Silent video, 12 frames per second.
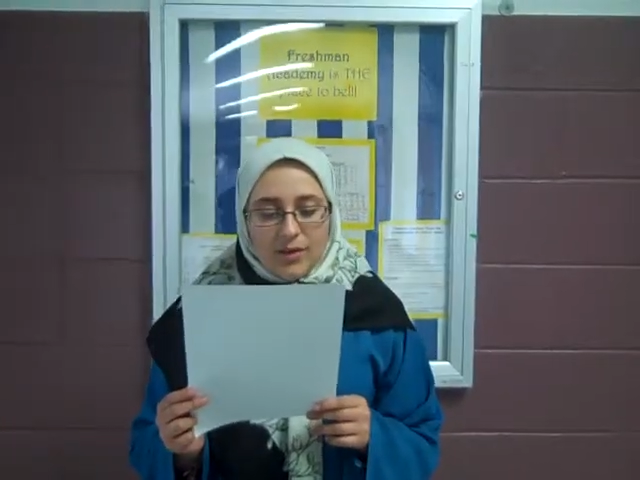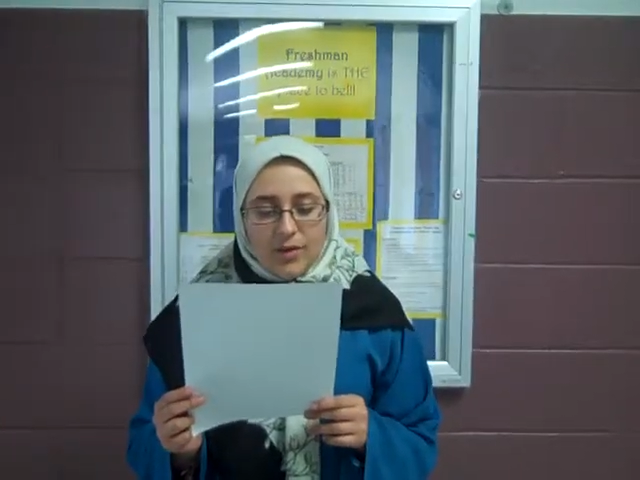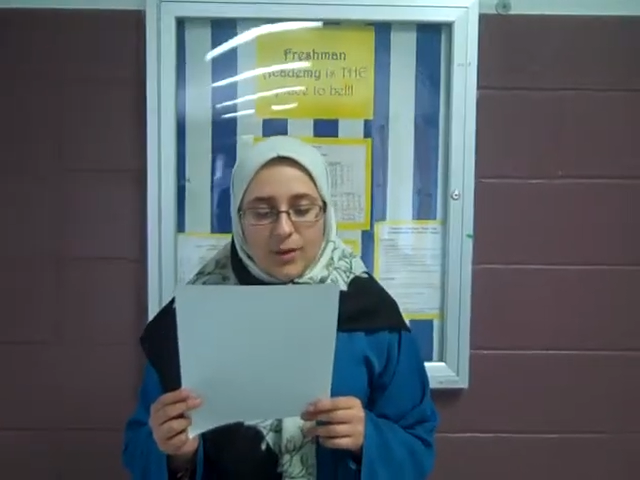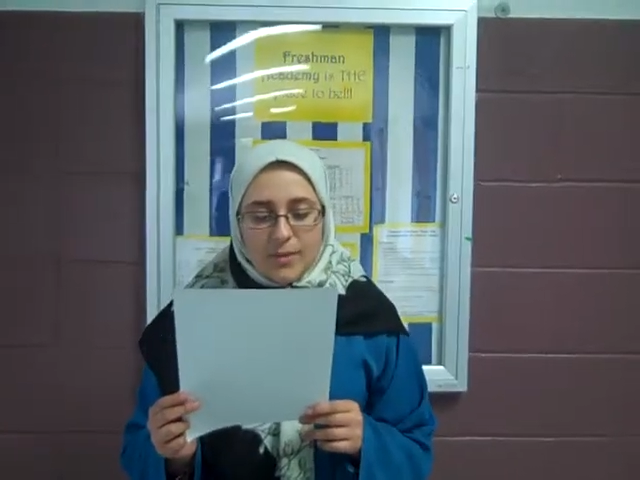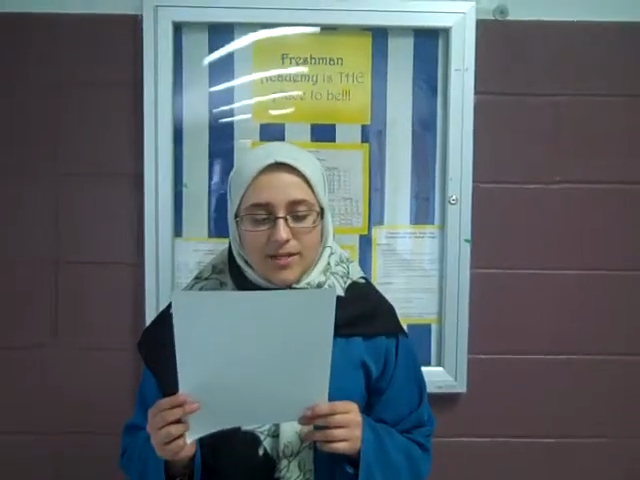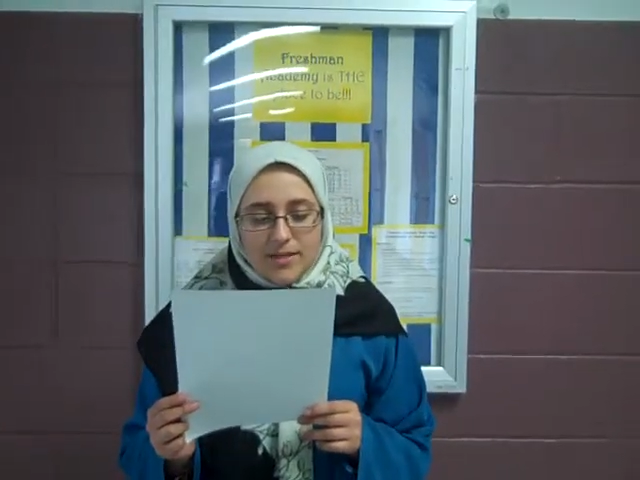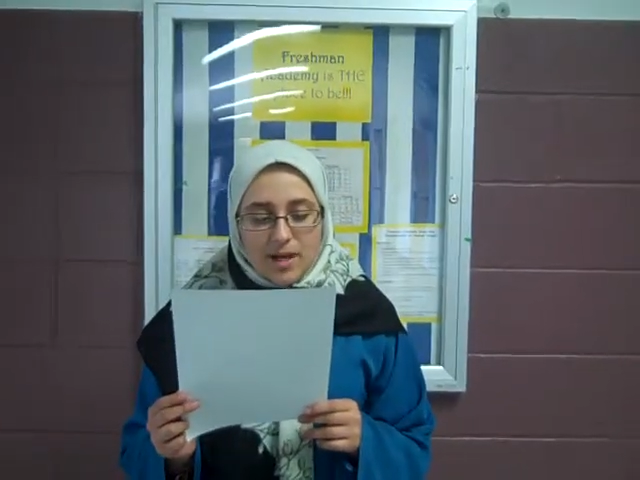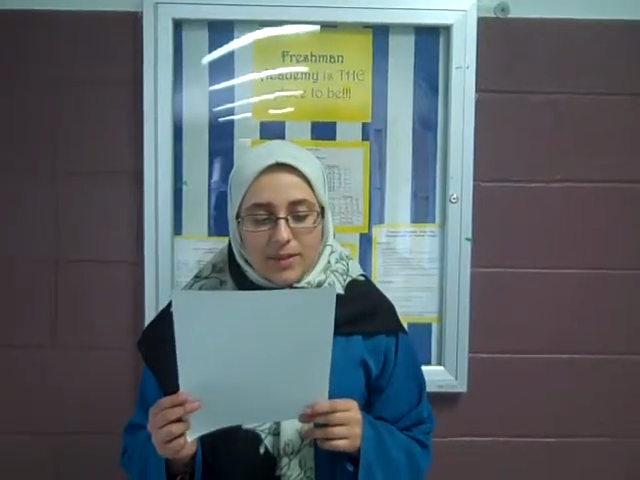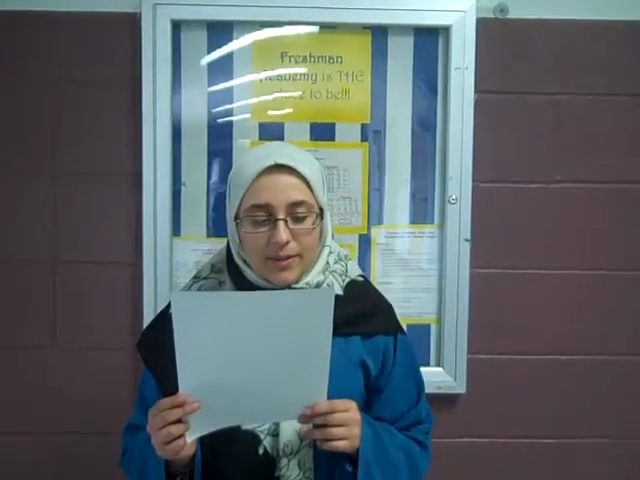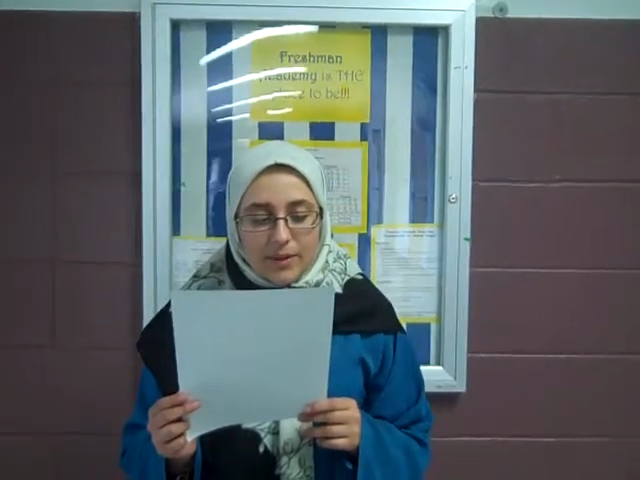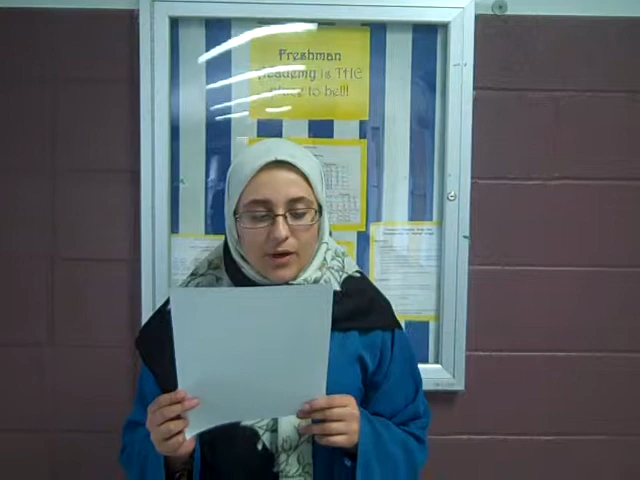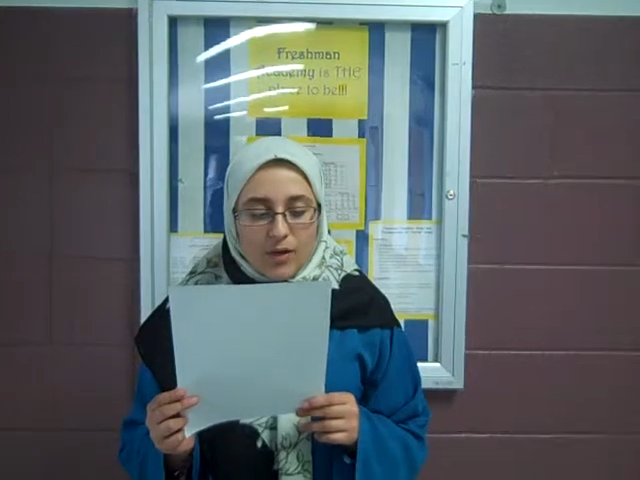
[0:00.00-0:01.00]
the thermos
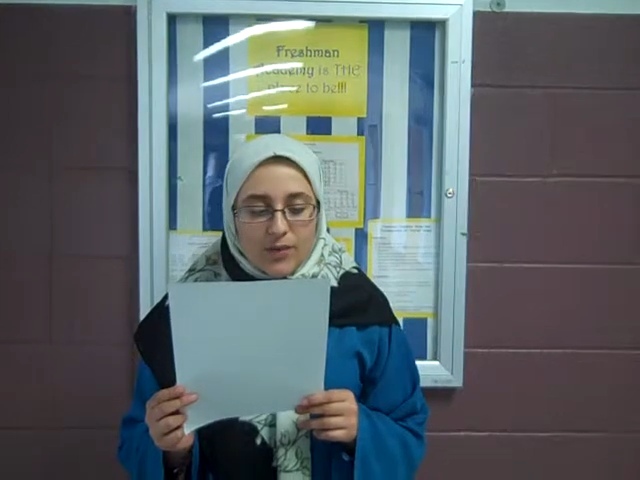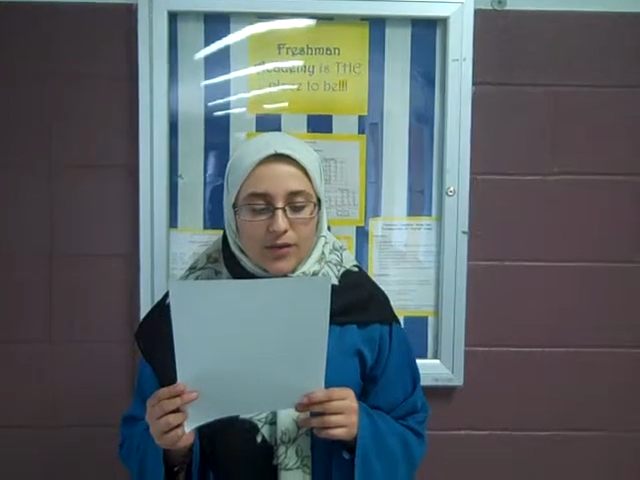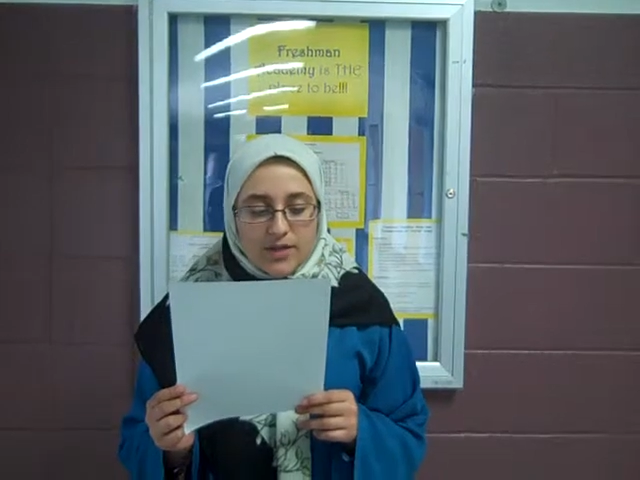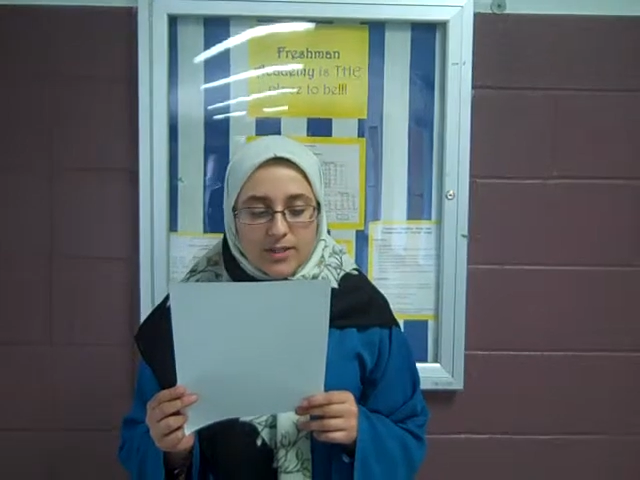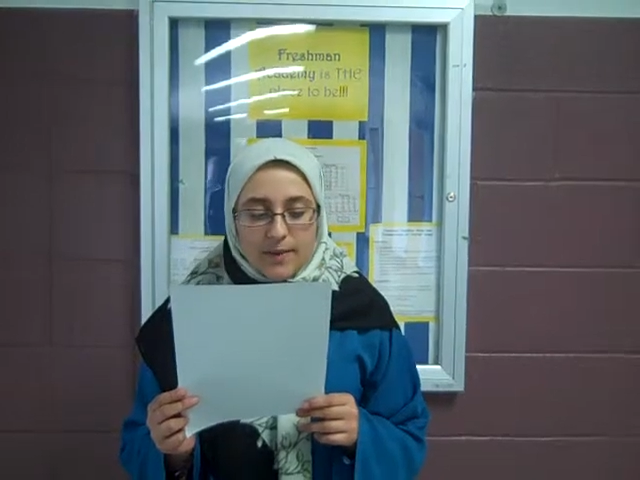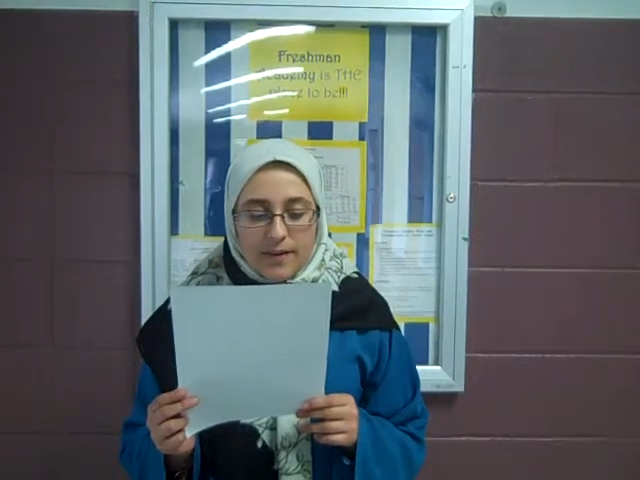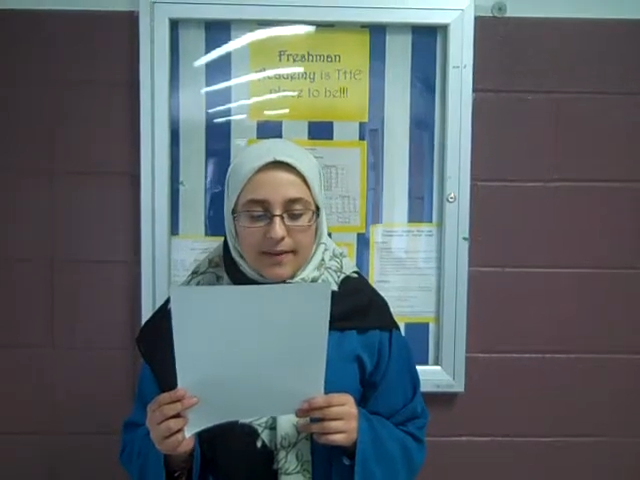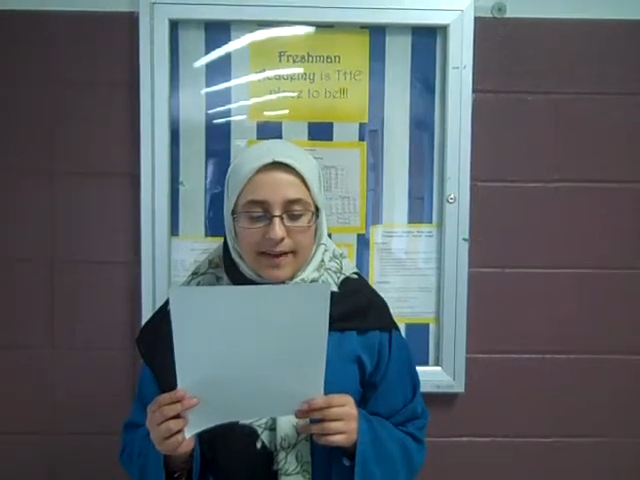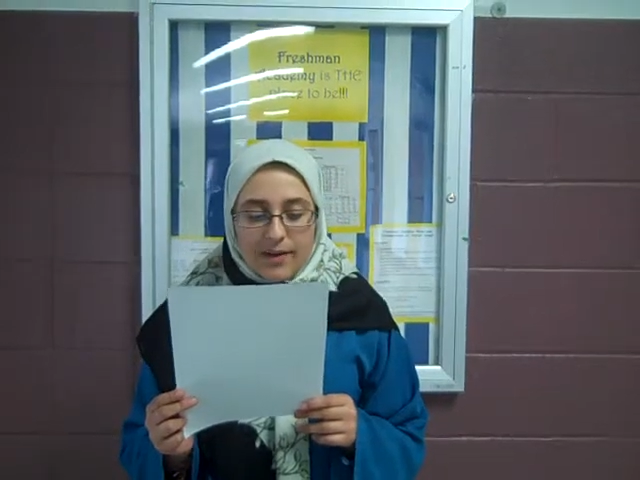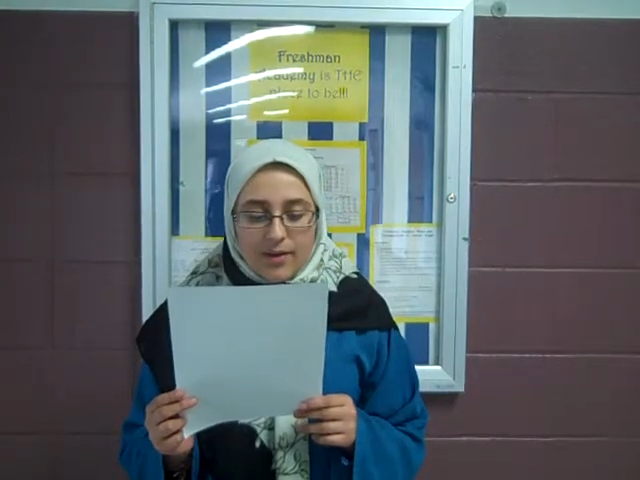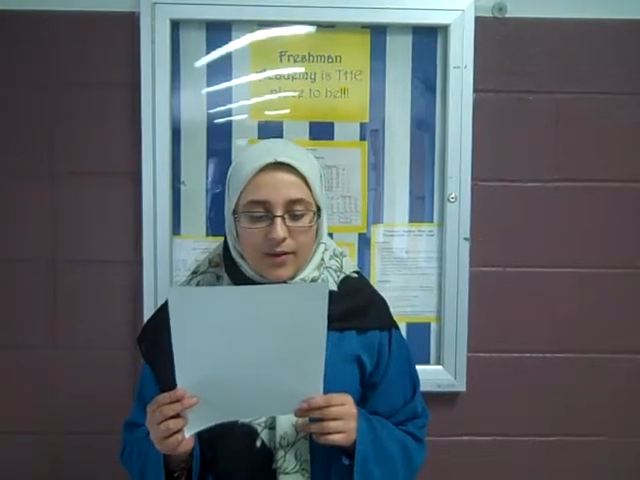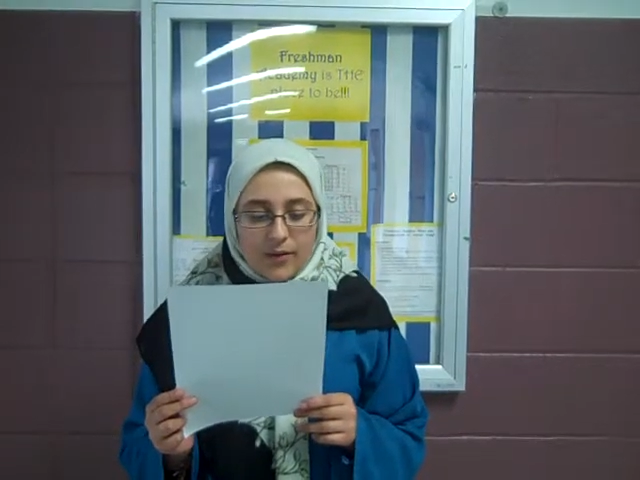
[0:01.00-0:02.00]
toppling over is
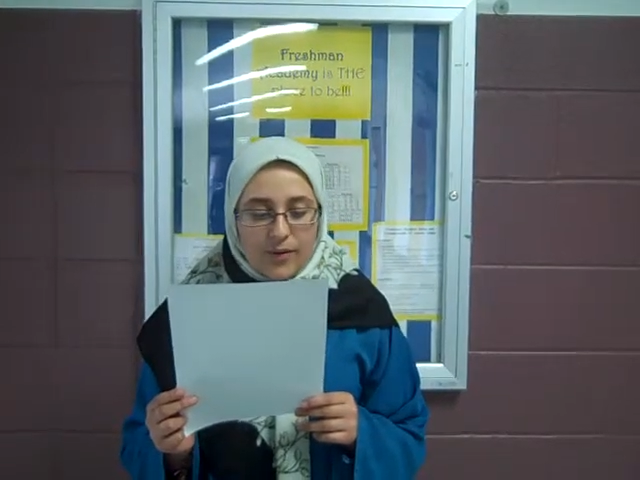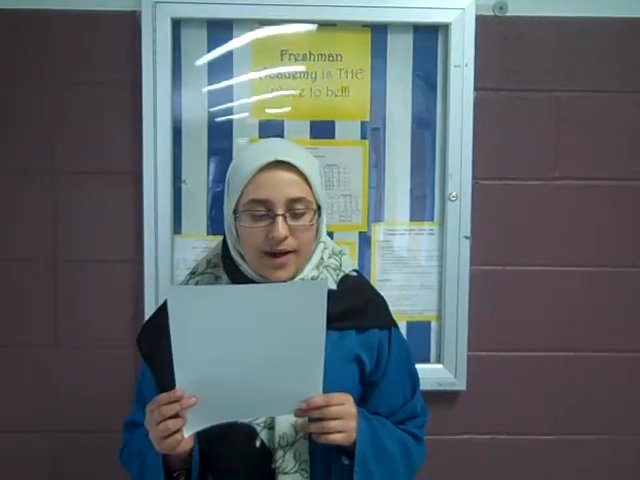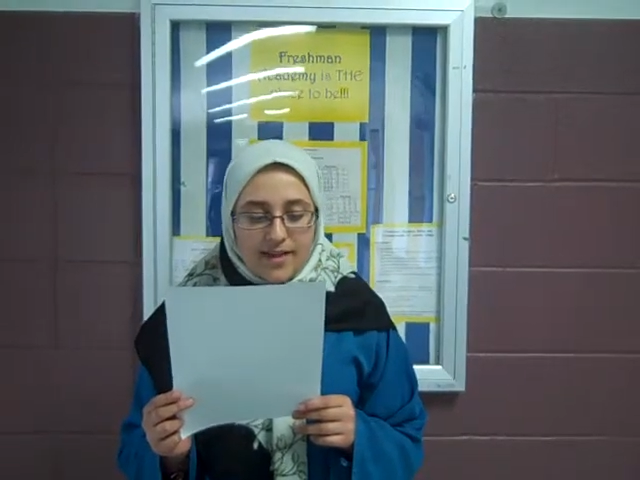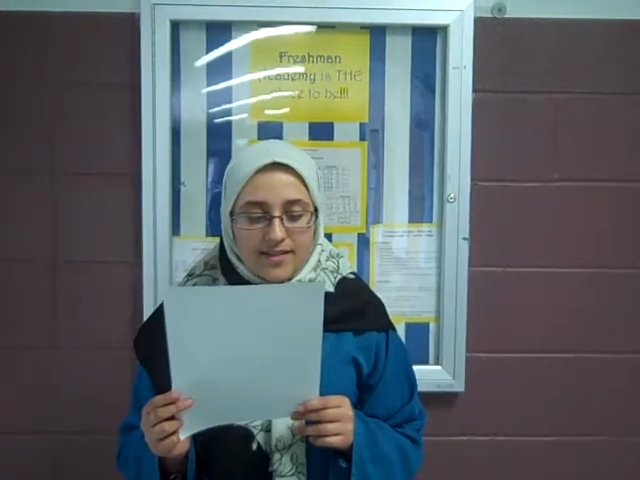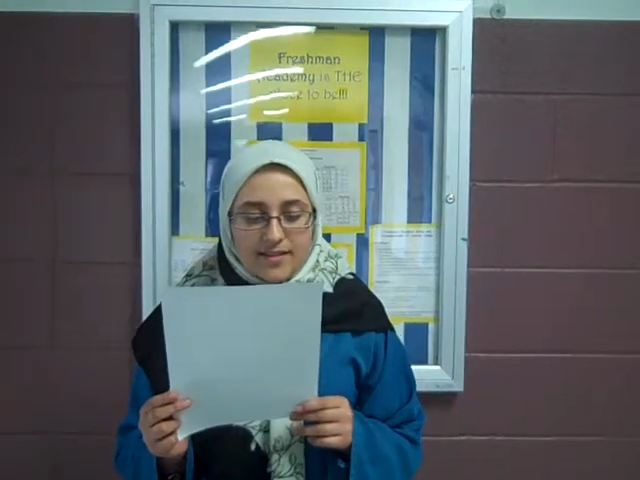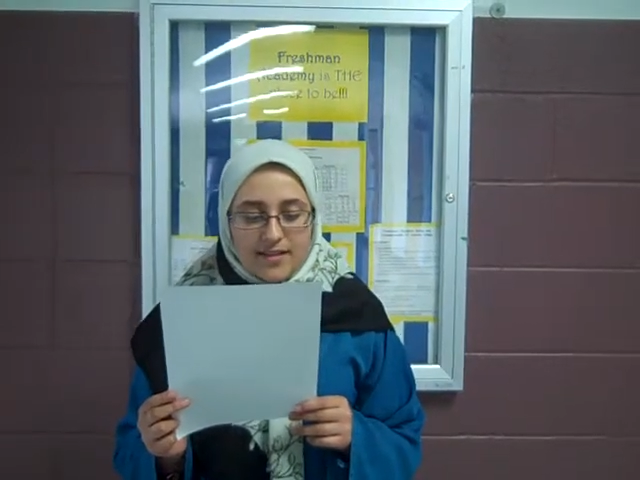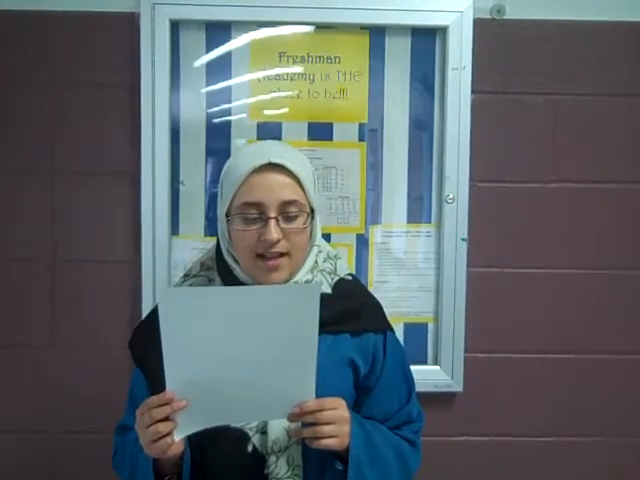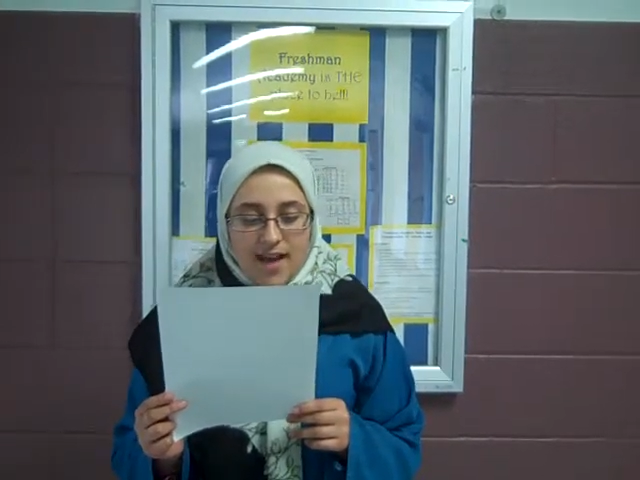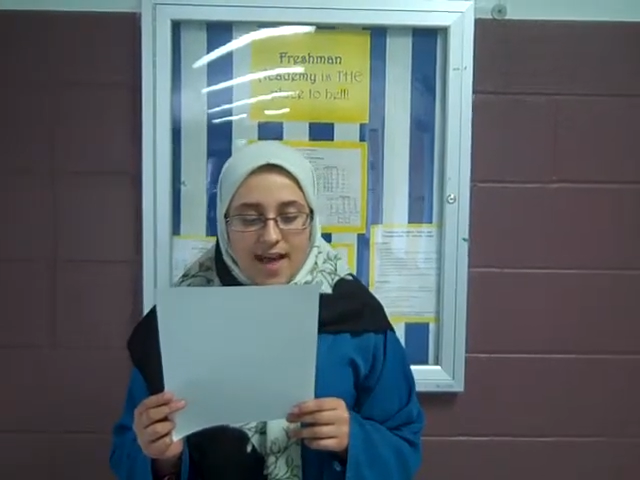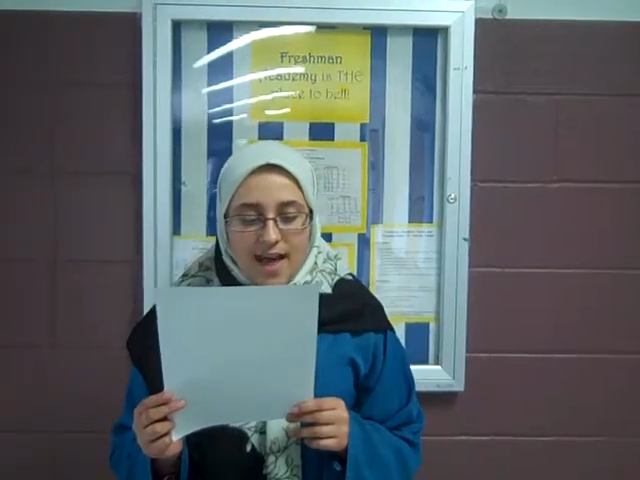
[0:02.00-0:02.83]
spilling out on the grass.